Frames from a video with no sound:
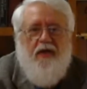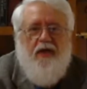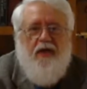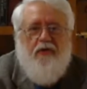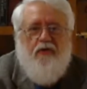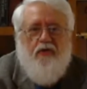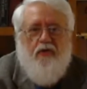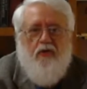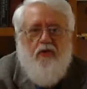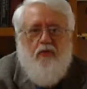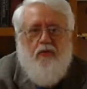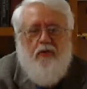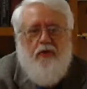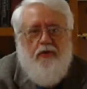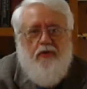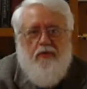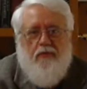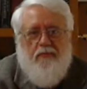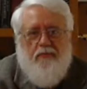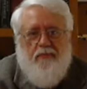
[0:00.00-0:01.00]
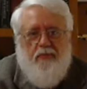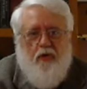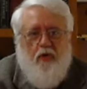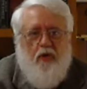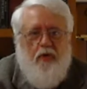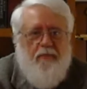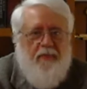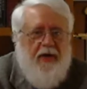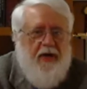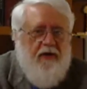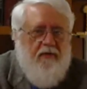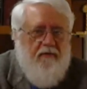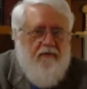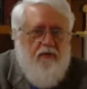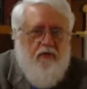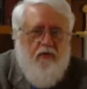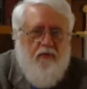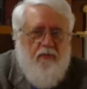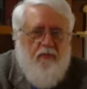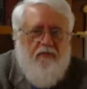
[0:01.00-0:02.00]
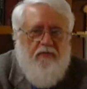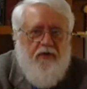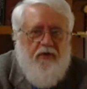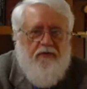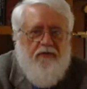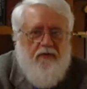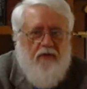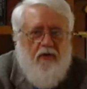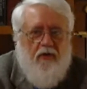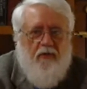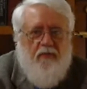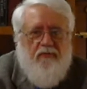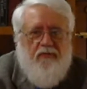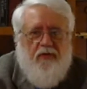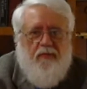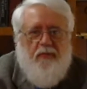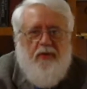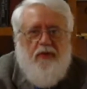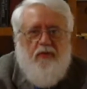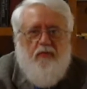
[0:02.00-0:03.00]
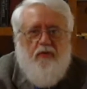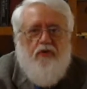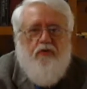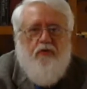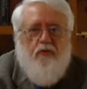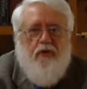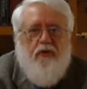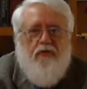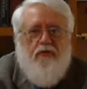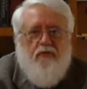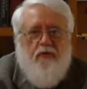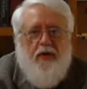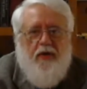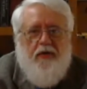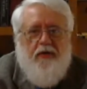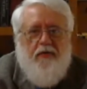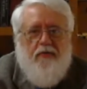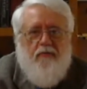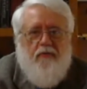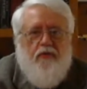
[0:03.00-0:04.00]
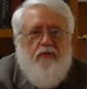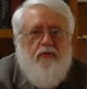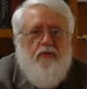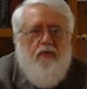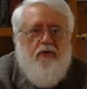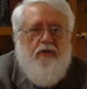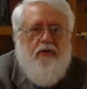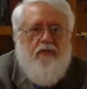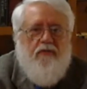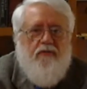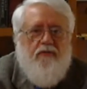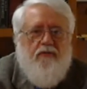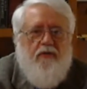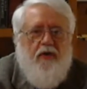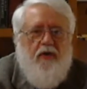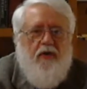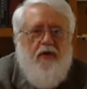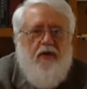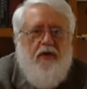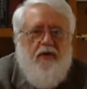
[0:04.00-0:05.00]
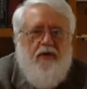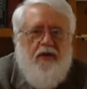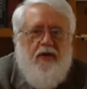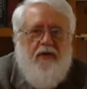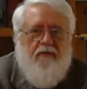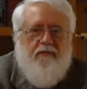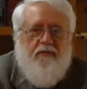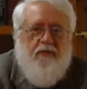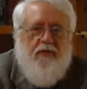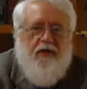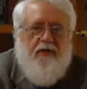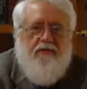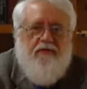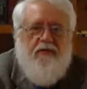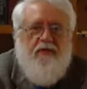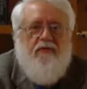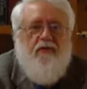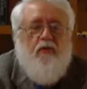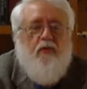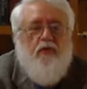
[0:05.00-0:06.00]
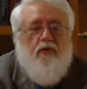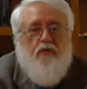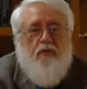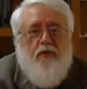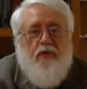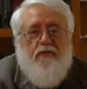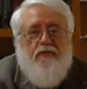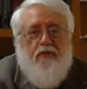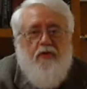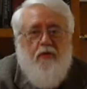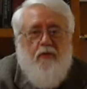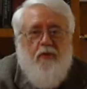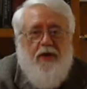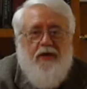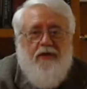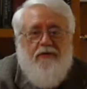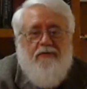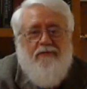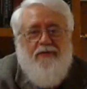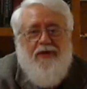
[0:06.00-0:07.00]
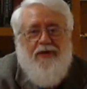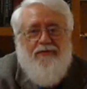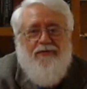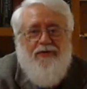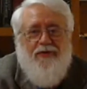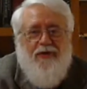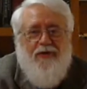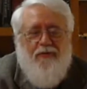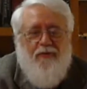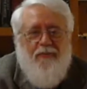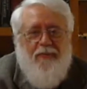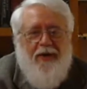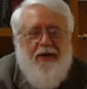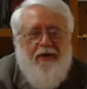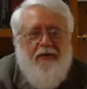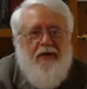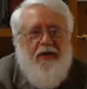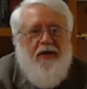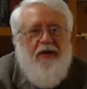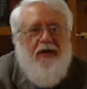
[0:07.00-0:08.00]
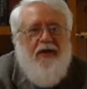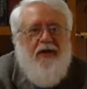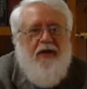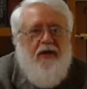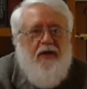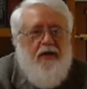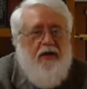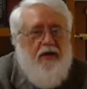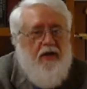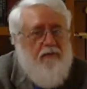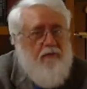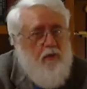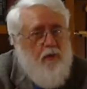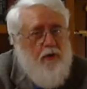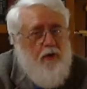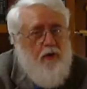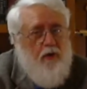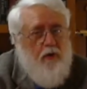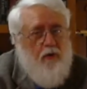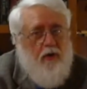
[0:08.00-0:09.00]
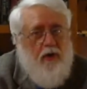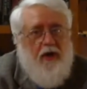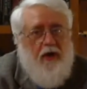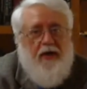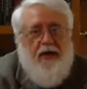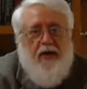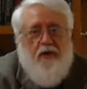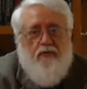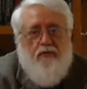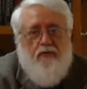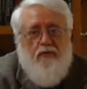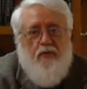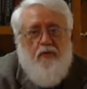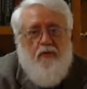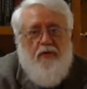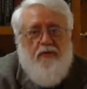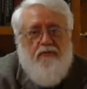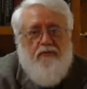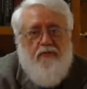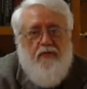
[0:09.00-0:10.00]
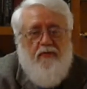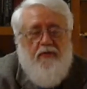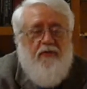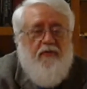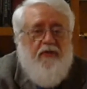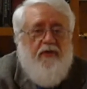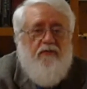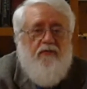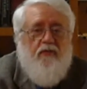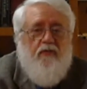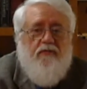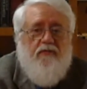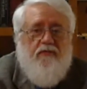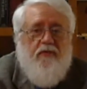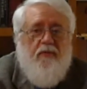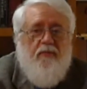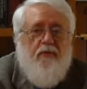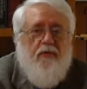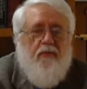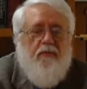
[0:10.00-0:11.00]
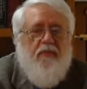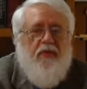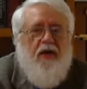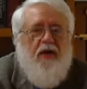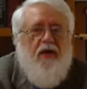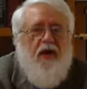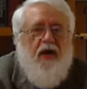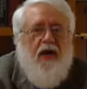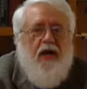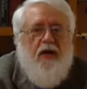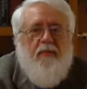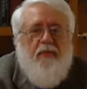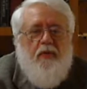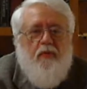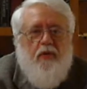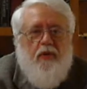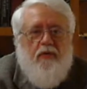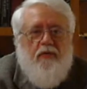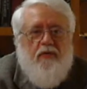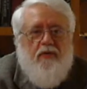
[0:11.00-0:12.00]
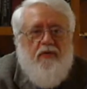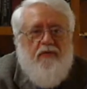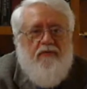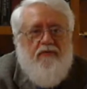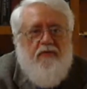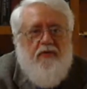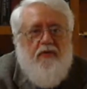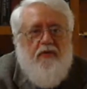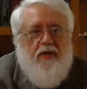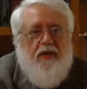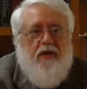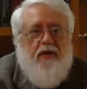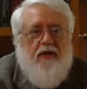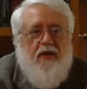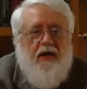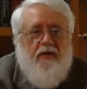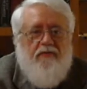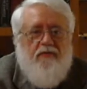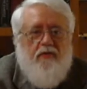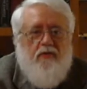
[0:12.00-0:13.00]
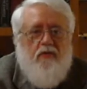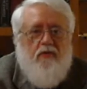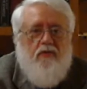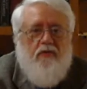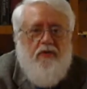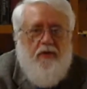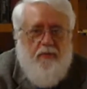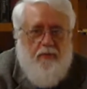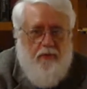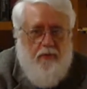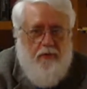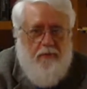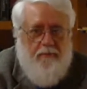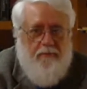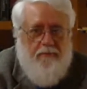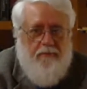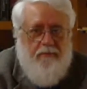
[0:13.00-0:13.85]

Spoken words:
And you go, well, you're going back and forth, Professor Arms. I mean, which one is right and which one is left? Well, that's easy. Which one is correct? Well, that's another matter. Now, if you want to know where I actually rest on that, that's very simple. I'd be what we considered a classical liberal.